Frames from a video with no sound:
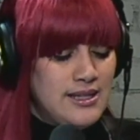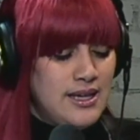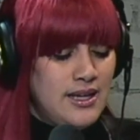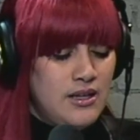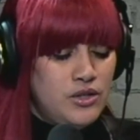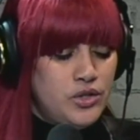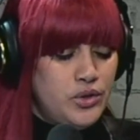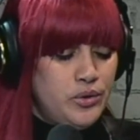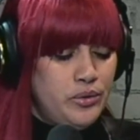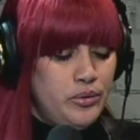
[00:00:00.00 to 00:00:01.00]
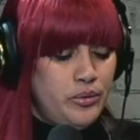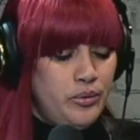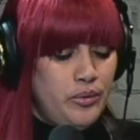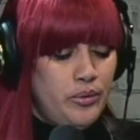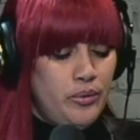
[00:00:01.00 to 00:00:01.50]
get into
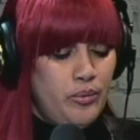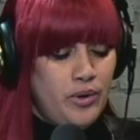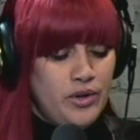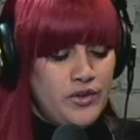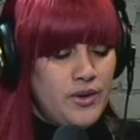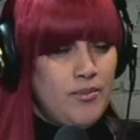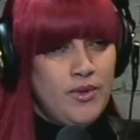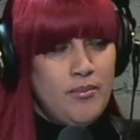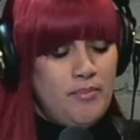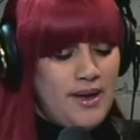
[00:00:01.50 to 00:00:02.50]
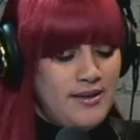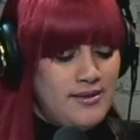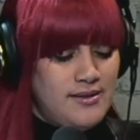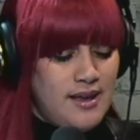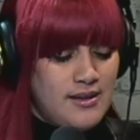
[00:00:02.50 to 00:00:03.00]
what are some of the
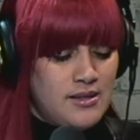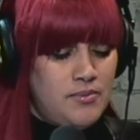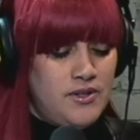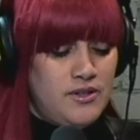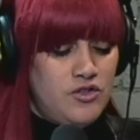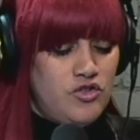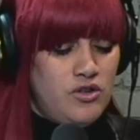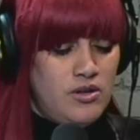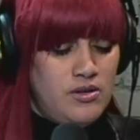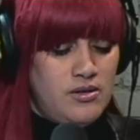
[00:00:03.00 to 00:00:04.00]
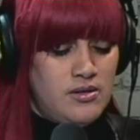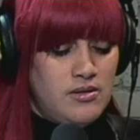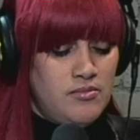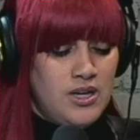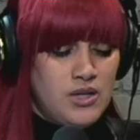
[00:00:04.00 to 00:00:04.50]
best sex positions,
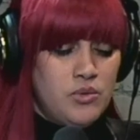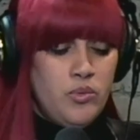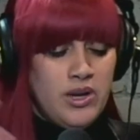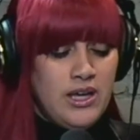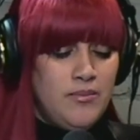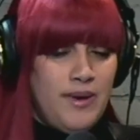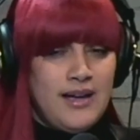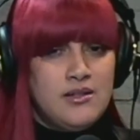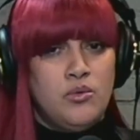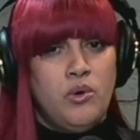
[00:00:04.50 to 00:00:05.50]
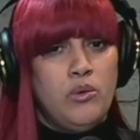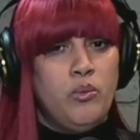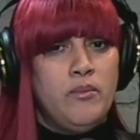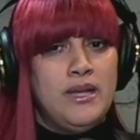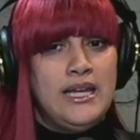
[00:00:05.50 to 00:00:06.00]
because we want to get back to what
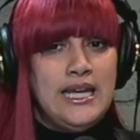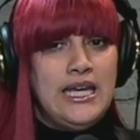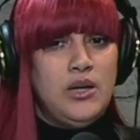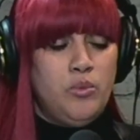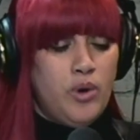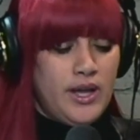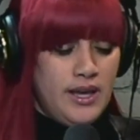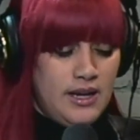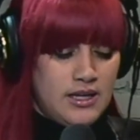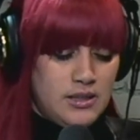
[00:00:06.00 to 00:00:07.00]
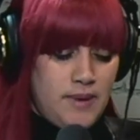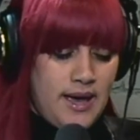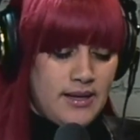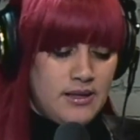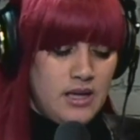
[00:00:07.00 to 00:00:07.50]
women need, want, and
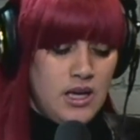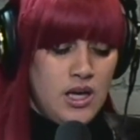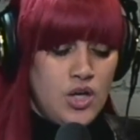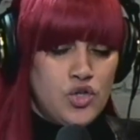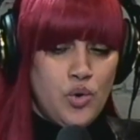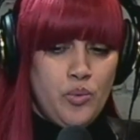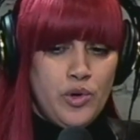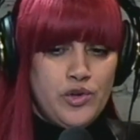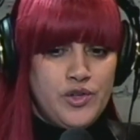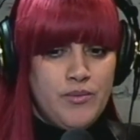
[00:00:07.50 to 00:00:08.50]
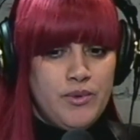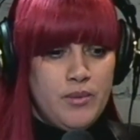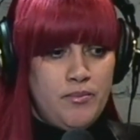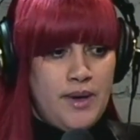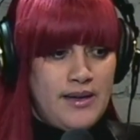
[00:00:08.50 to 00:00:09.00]
expect. So what are some of the
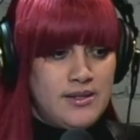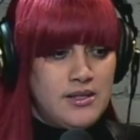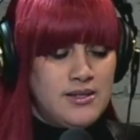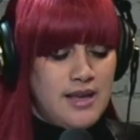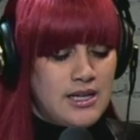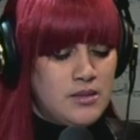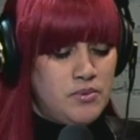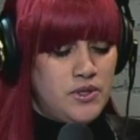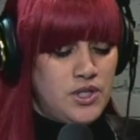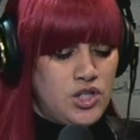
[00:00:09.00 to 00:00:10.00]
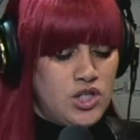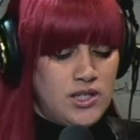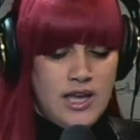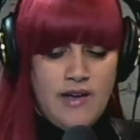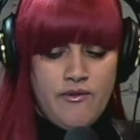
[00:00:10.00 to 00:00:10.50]
best sex
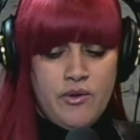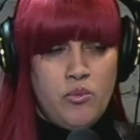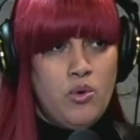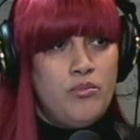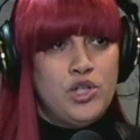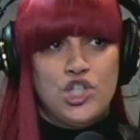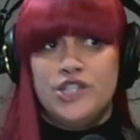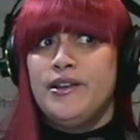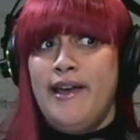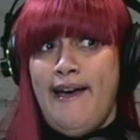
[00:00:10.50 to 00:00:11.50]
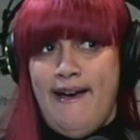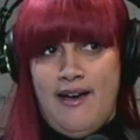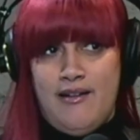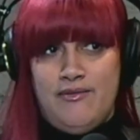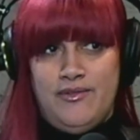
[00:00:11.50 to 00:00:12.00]
positions every woman should have?